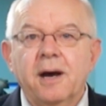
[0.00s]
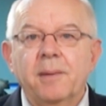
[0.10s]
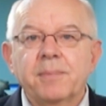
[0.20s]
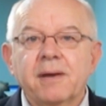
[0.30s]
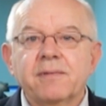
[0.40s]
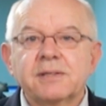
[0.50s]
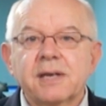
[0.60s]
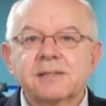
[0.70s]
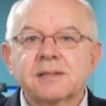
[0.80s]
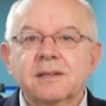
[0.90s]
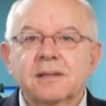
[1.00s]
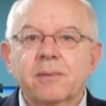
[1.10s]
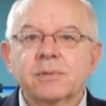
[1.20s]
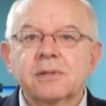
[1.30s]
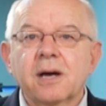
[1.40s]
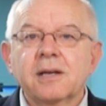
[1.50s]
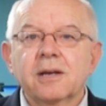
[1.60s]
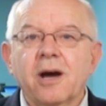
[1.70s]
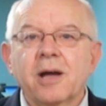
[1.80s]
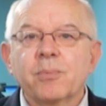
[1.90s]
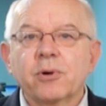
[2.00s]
I'm David Chaston. That was 90 at 9,